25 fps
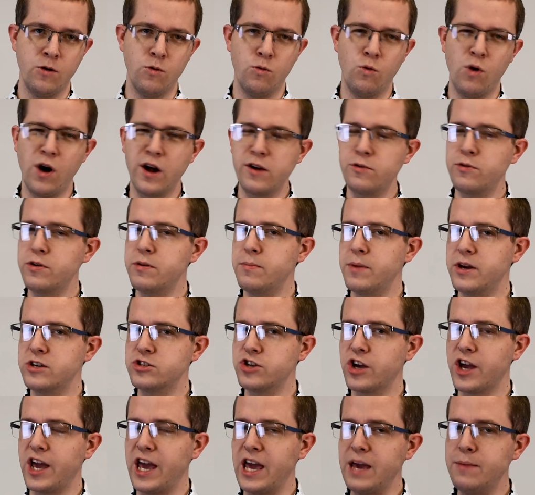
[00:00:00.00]
Why do we
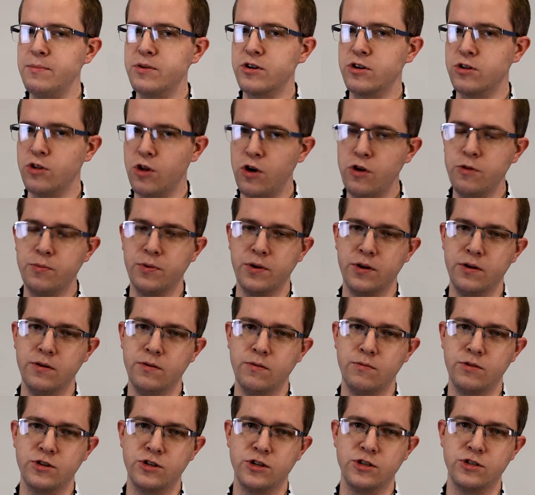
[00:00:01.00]
measure
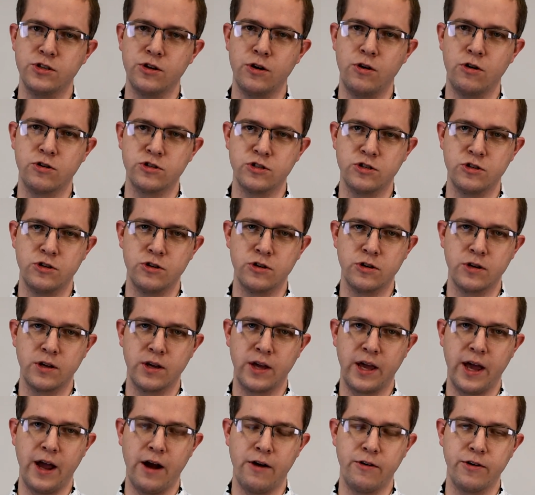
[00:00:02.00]
hemoglobin, which is the oxygen
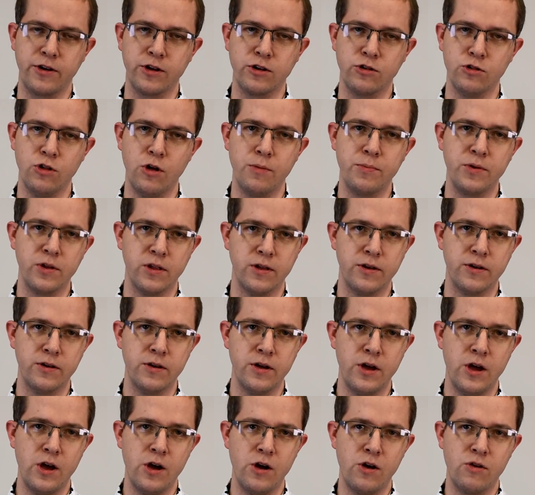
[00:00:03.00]
carrying
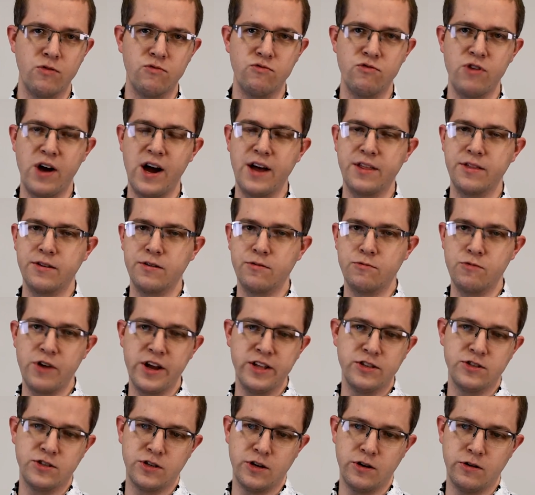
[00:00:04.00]
globulin, rather than
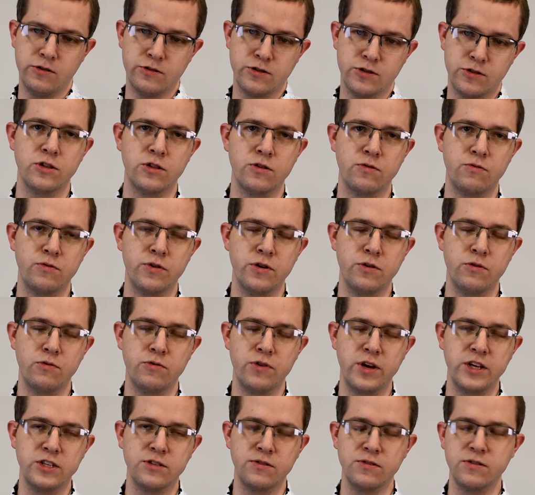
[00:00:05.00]
red cells? The real
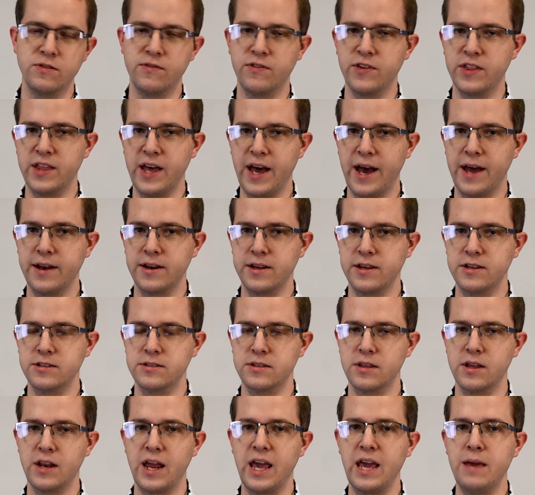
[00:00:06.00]
reason for that
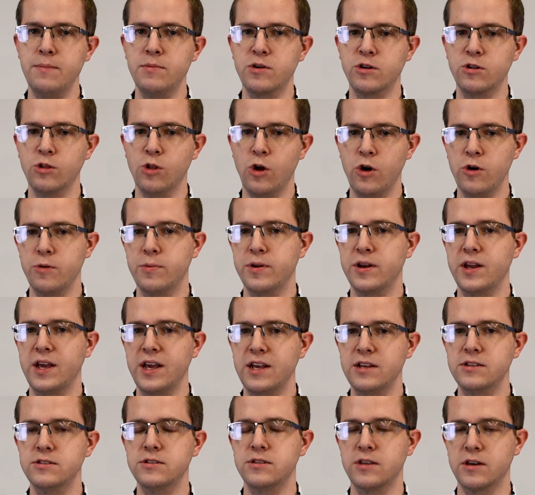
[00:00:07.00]
is that hemoglobin
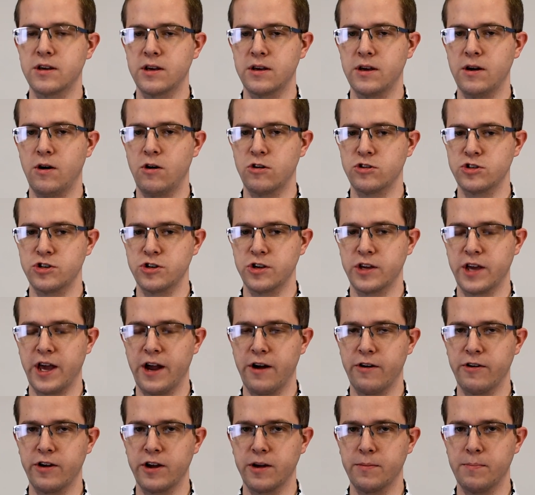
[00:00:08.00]
is the oxygen
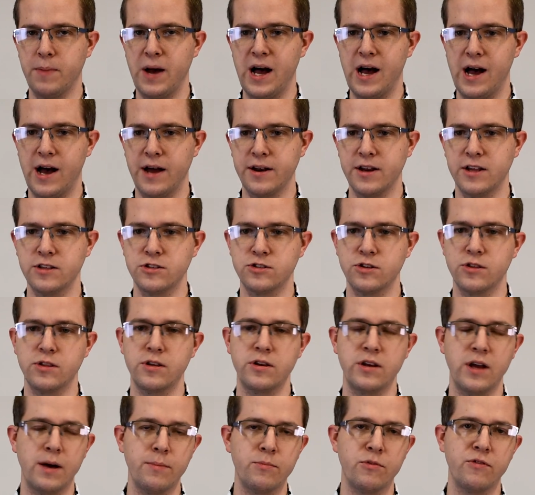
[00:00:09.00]
carrying part, and so the
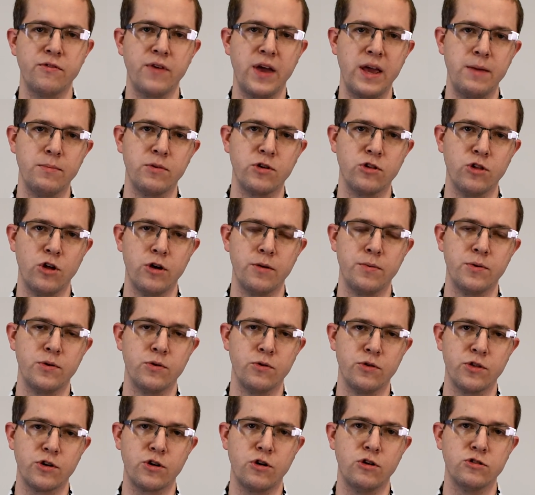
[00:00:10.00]
number of
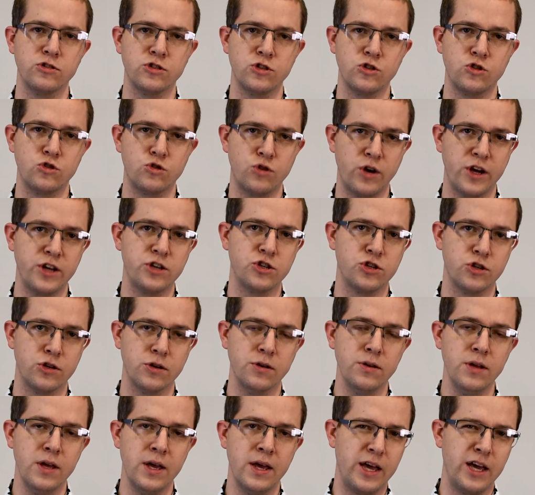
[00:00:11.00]
hemoglobin, or the
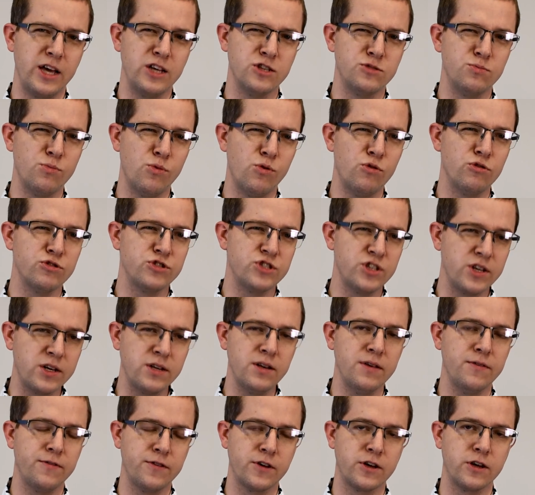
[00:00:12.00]
concentration, is more
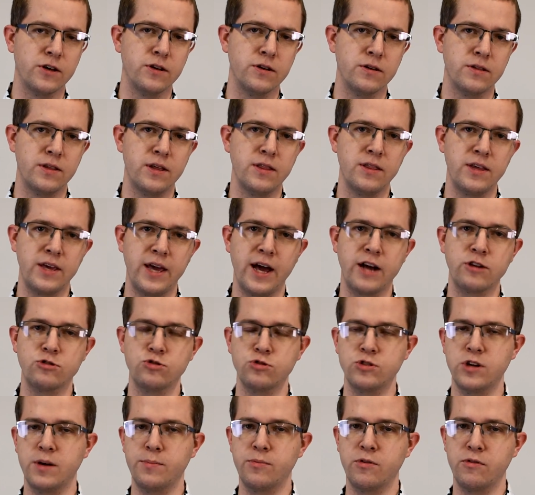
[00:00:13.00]
significant than the
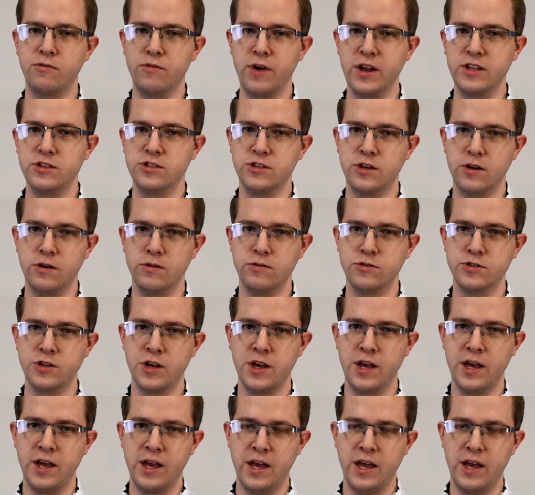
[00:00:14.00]
actual number of red cells.